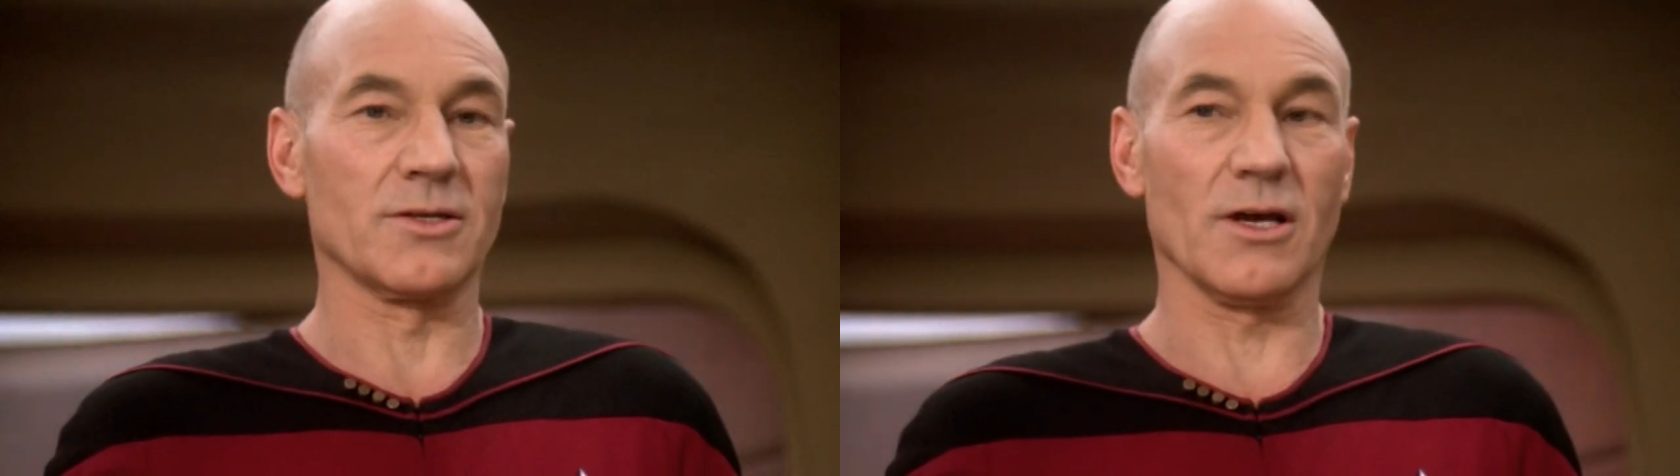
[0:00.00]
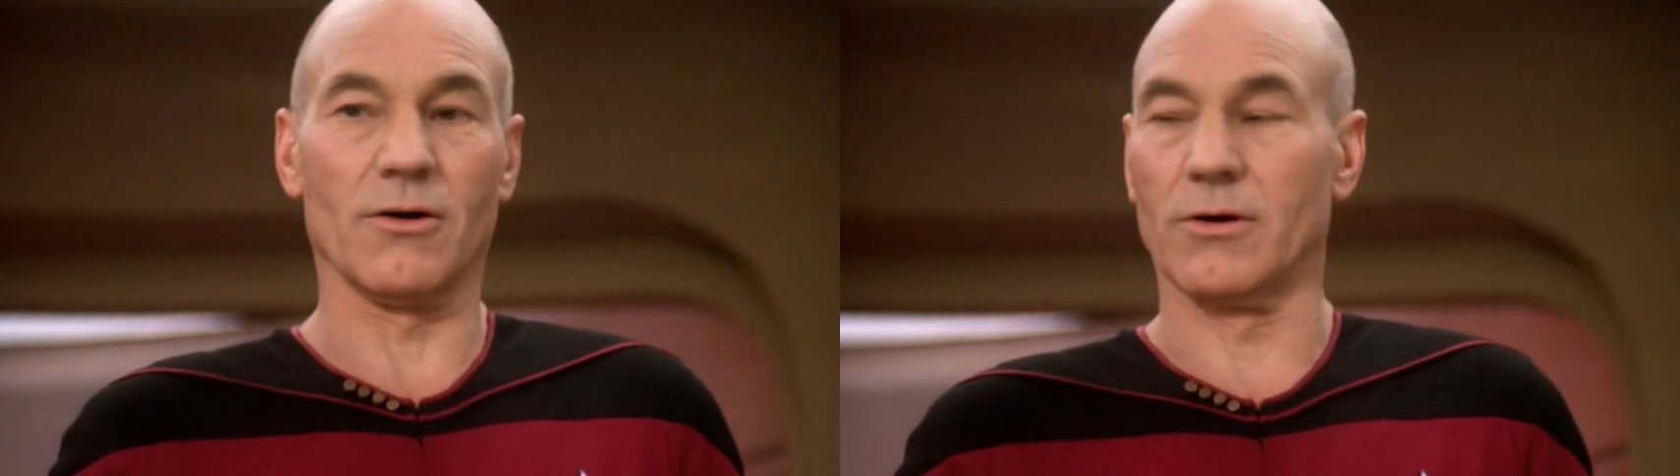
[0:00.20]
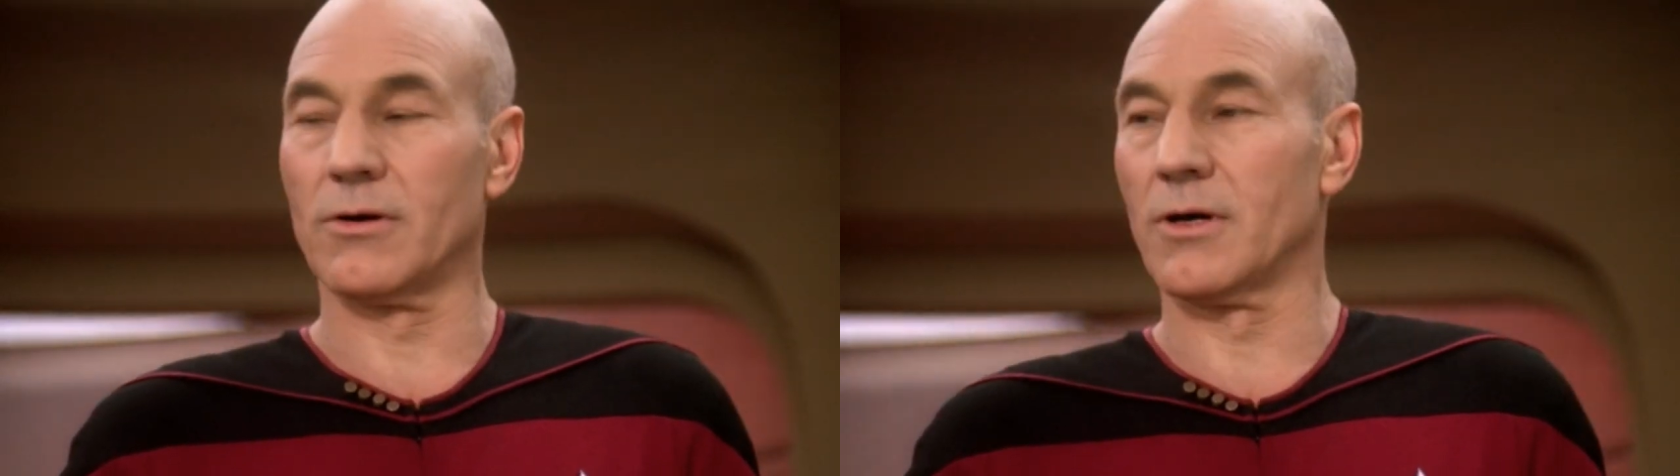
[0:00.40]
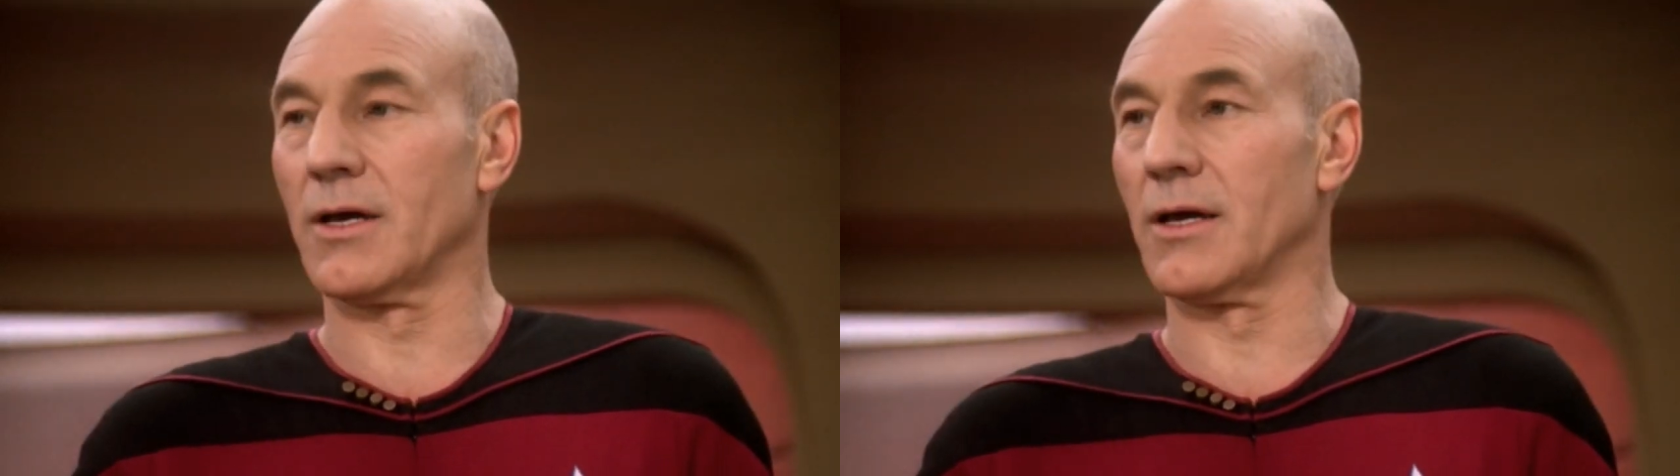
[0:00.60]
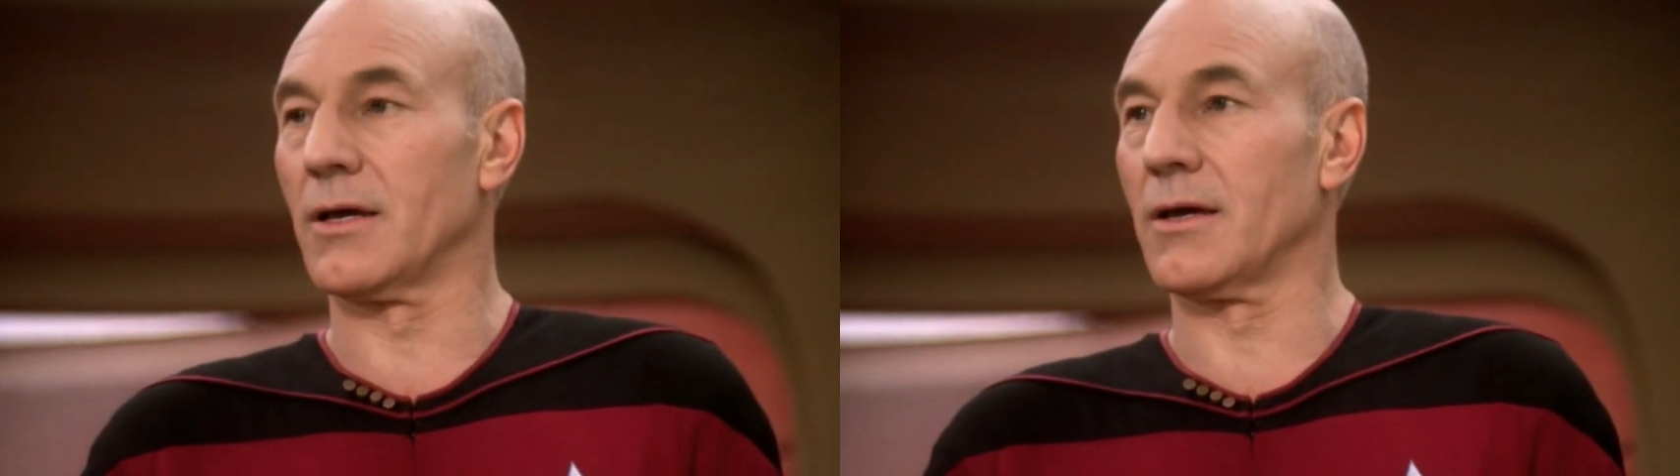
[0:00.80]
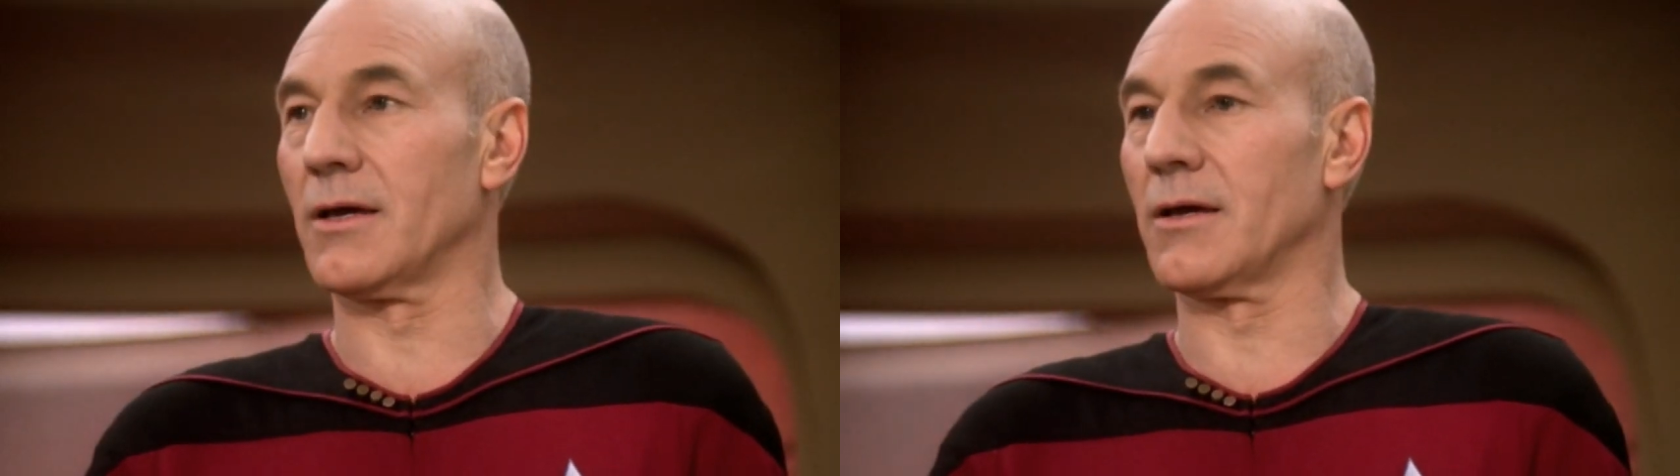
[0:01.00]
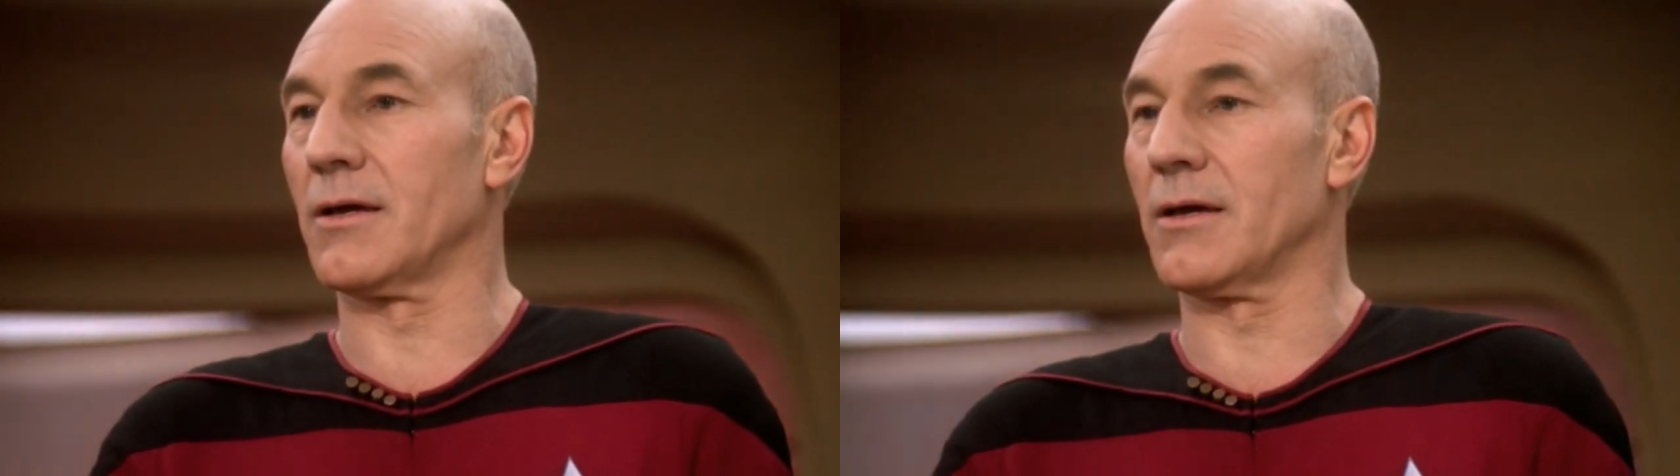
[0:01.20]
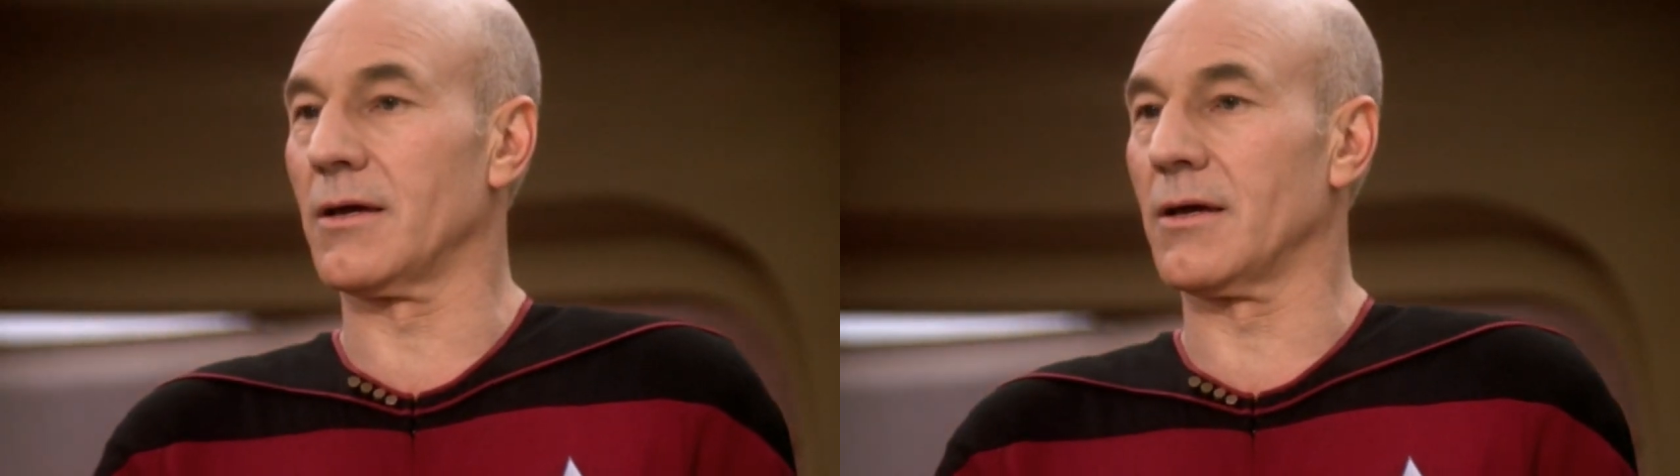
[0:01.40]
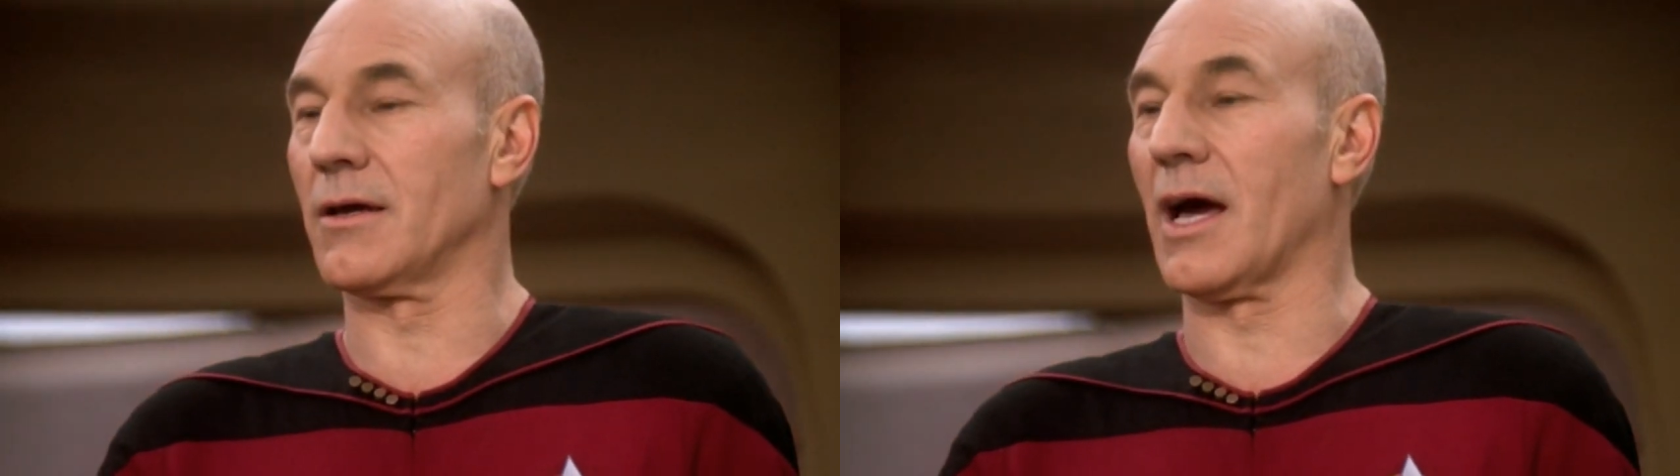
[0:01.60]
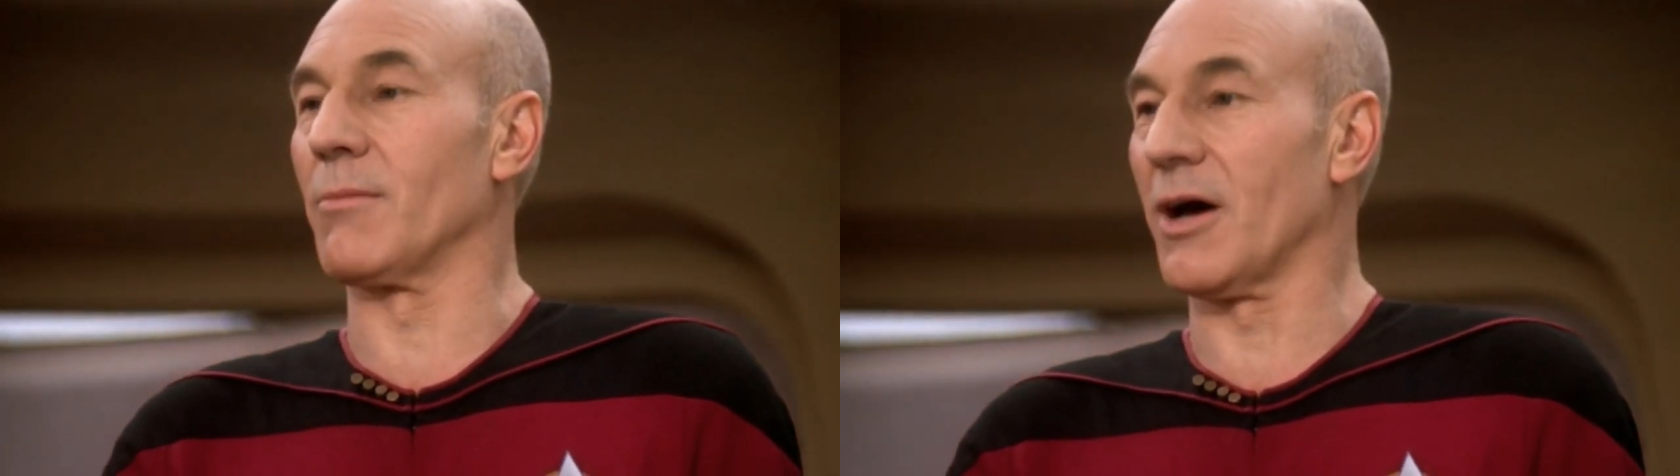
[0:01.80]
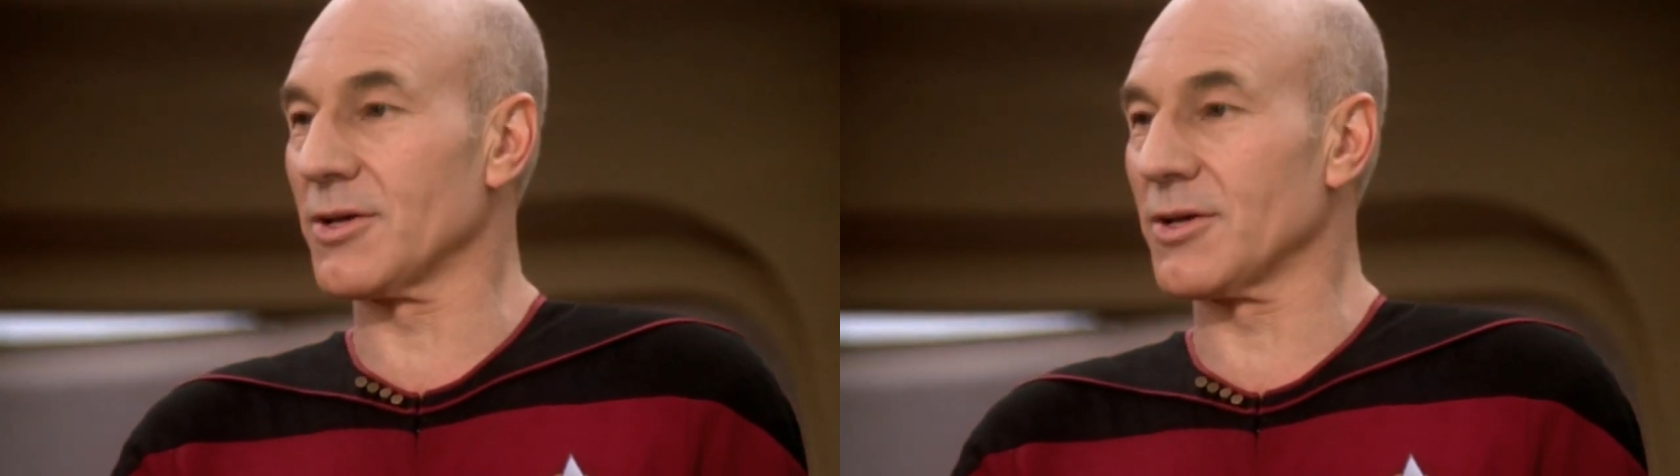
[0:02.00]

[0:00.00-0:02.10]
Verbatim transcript: So, I'm